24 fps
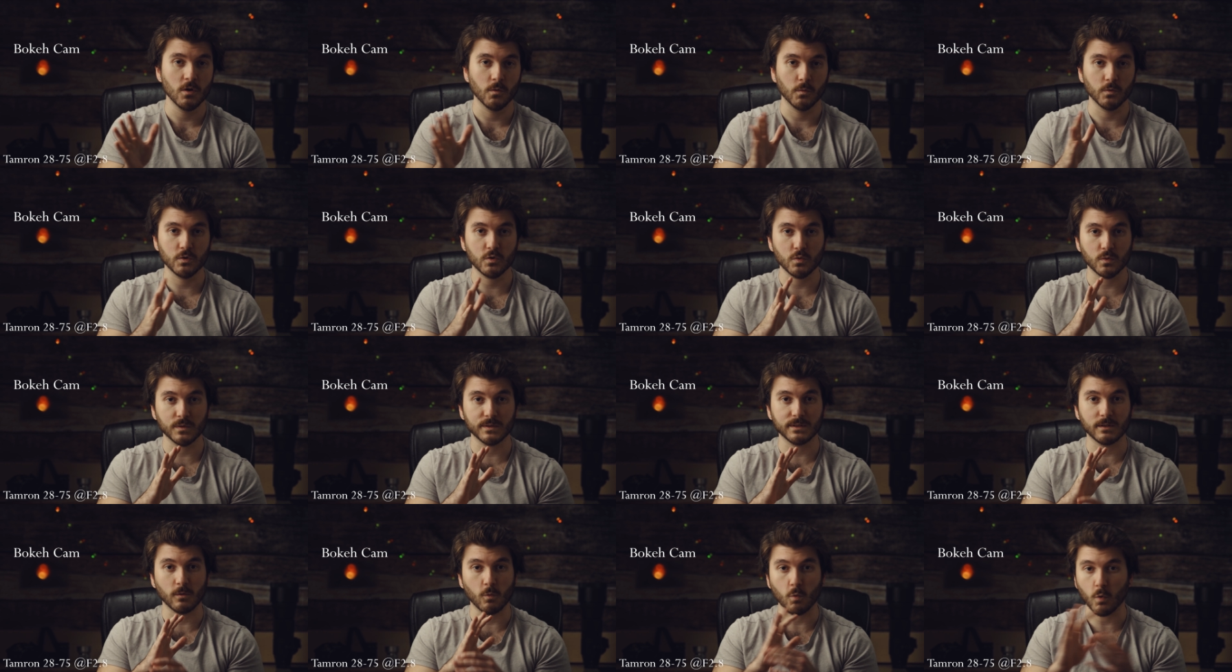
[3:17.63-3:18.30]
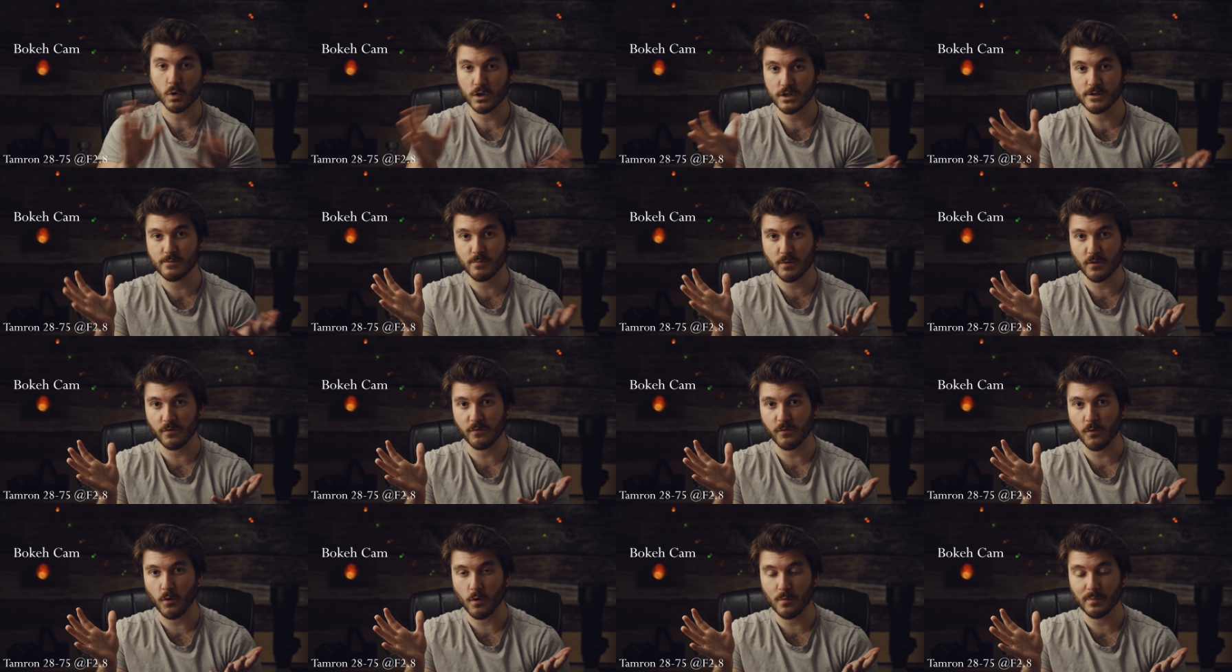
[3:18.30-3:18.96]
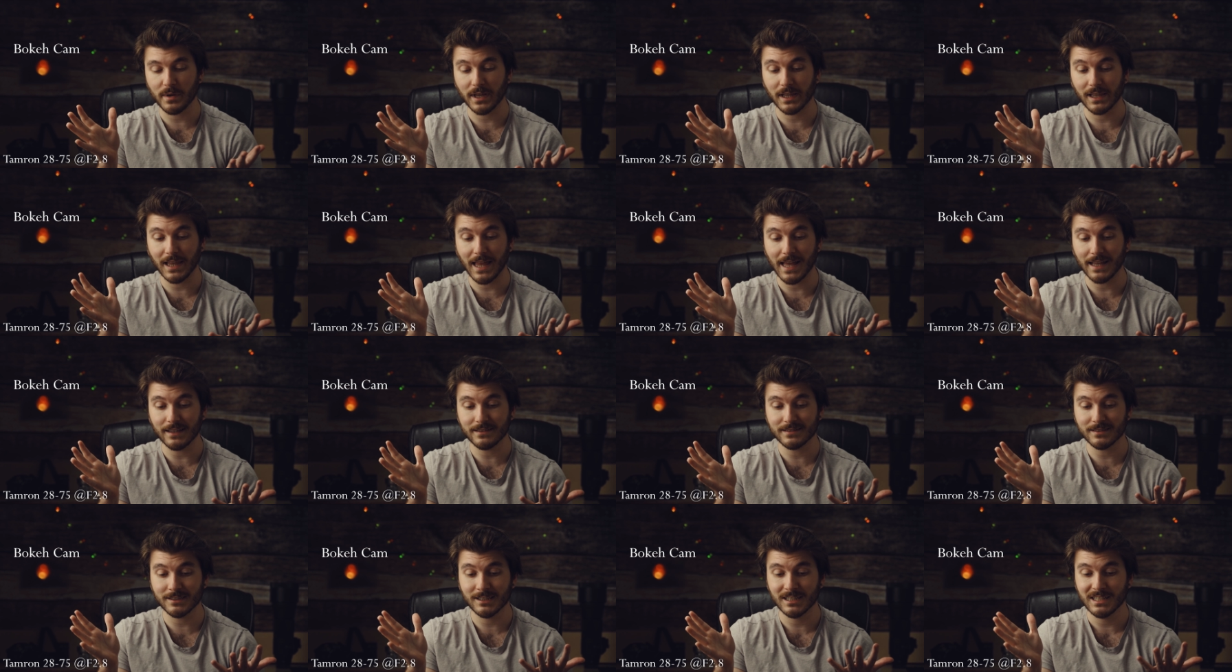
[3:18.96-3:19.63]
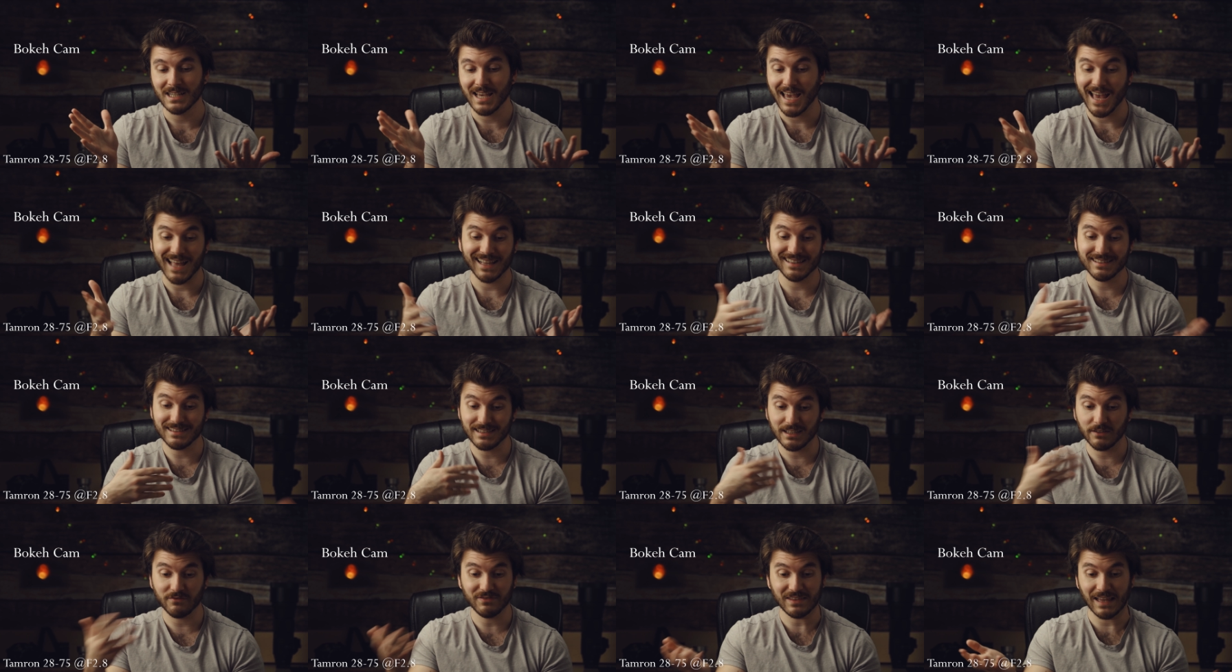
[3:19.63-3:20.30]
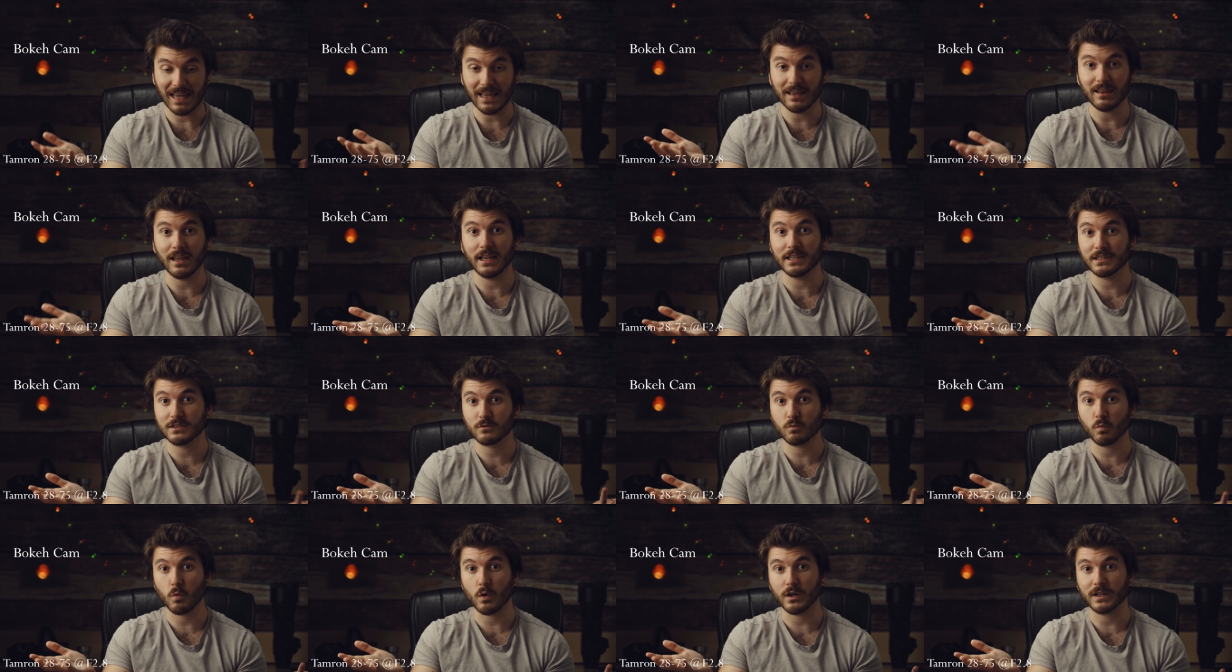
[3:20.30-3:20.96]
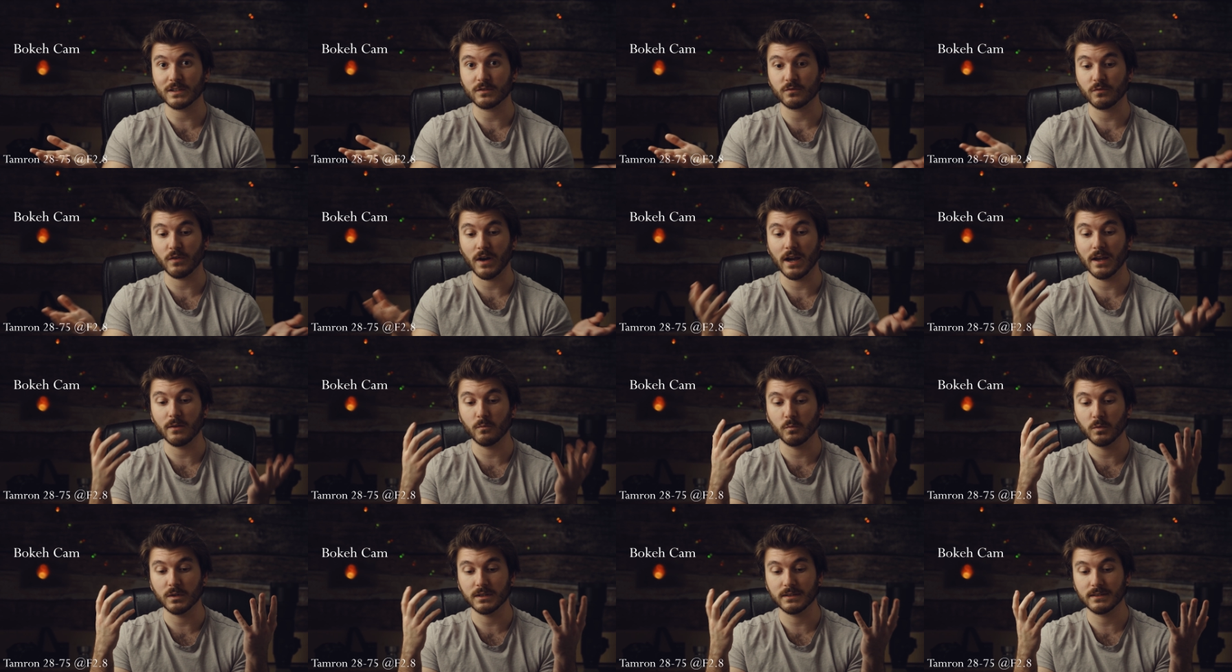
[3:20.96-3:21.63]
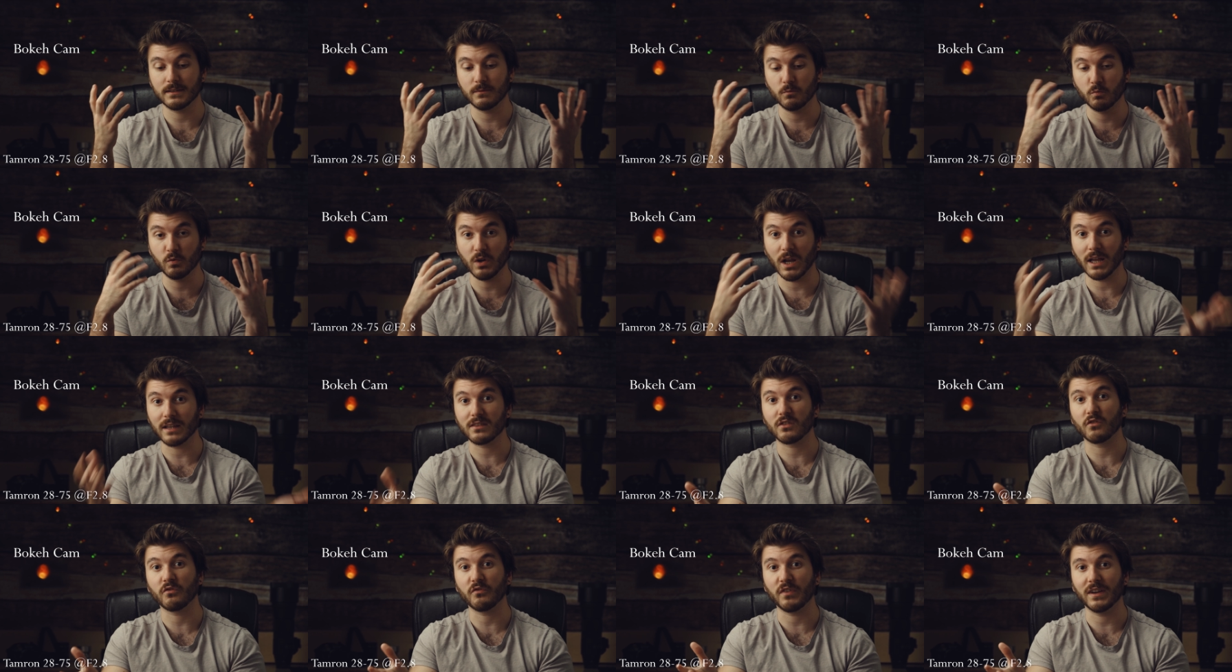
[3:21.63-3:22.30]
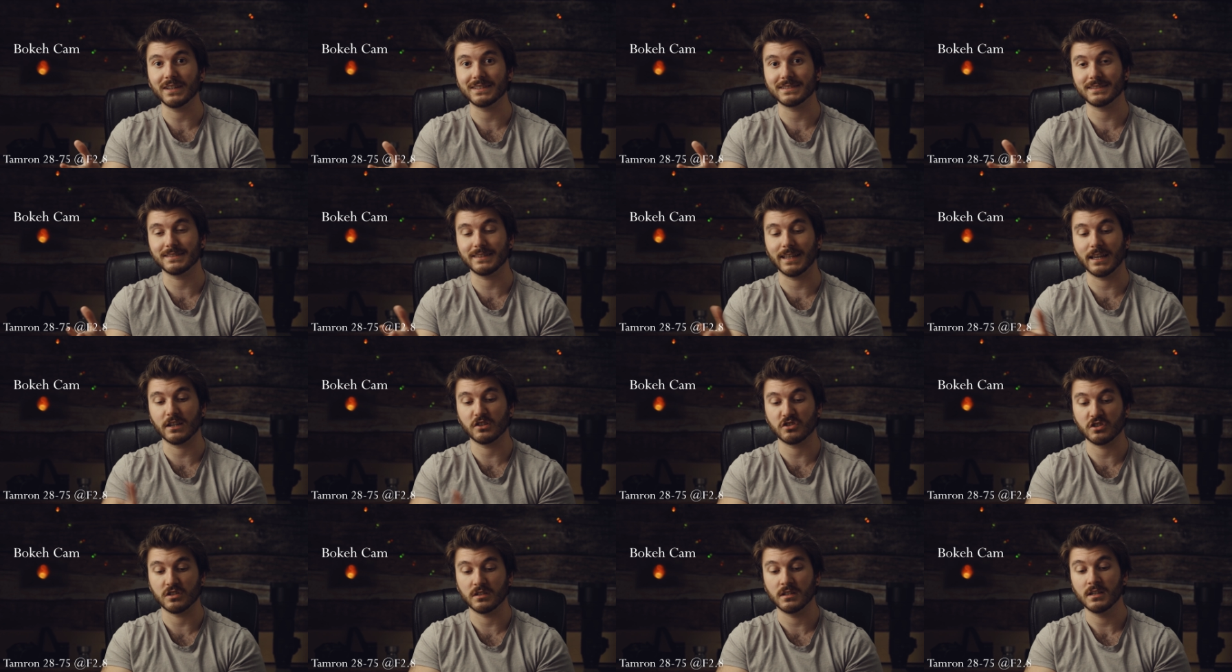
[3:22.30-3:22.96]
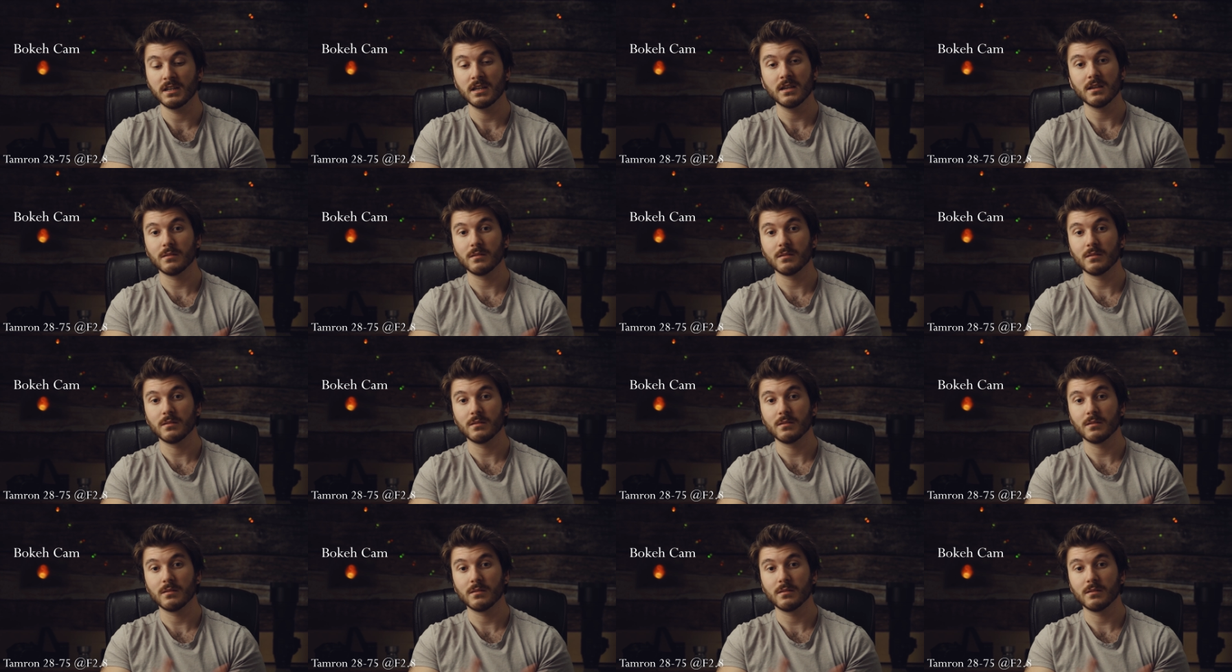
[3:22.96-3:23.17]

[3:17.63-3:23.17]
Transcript: which was the worst performing lens and see if that lens works fine with, without the face detection.